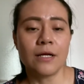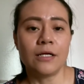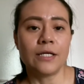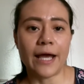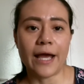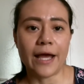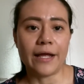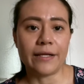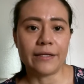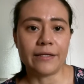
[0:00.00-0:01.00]

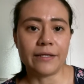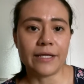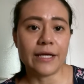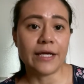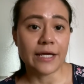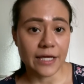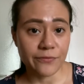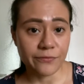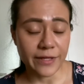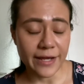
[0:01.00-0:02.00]
And
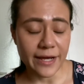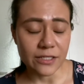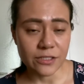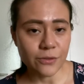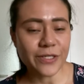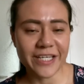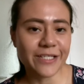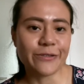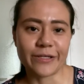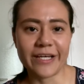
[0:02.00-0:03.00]
if they are so keen
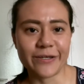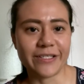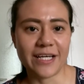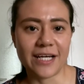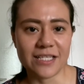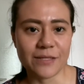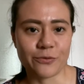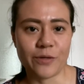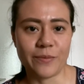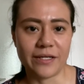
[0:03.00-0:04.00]
to click on that
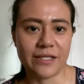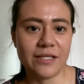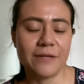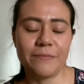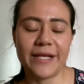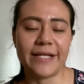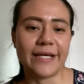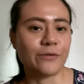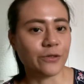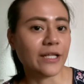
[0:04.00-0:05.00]
unsubscribe button, meaning they
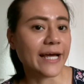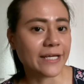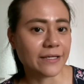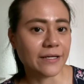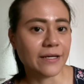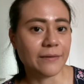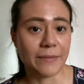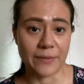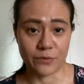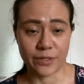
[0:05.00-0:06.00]
do not like my
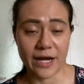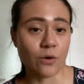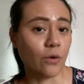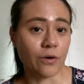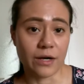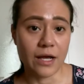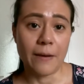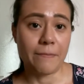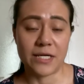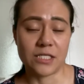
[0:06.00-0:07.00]
product or
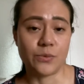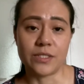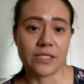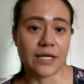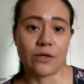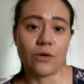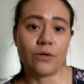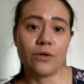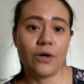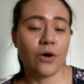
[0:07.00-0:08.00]
my services at all,
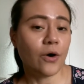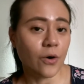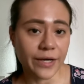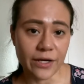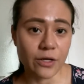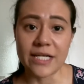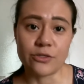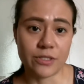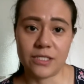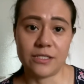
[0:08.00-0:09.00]
or they're not
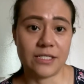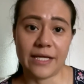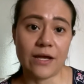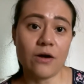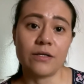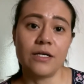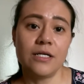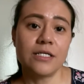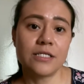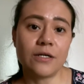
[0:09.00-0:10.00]
interested to stay on,
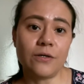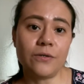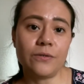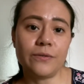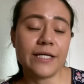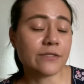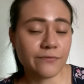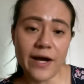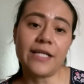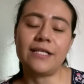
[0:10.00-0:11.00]
so it's
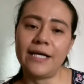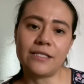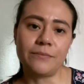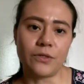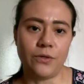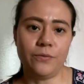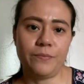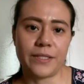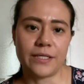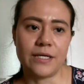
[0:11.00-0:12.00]
fine to let them go,
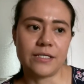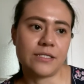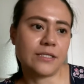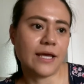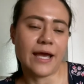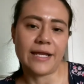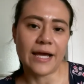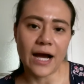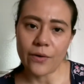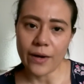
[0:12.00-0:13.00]
because
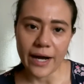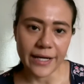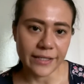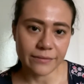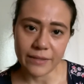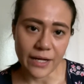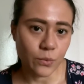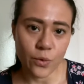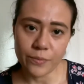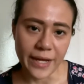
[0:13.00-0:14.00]
anyhow I
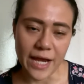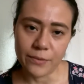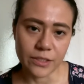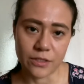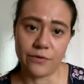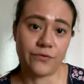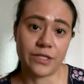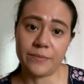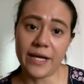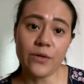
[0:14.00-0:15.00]
won't be able to convert
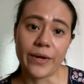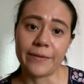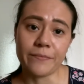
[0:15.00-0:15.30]
them anyway.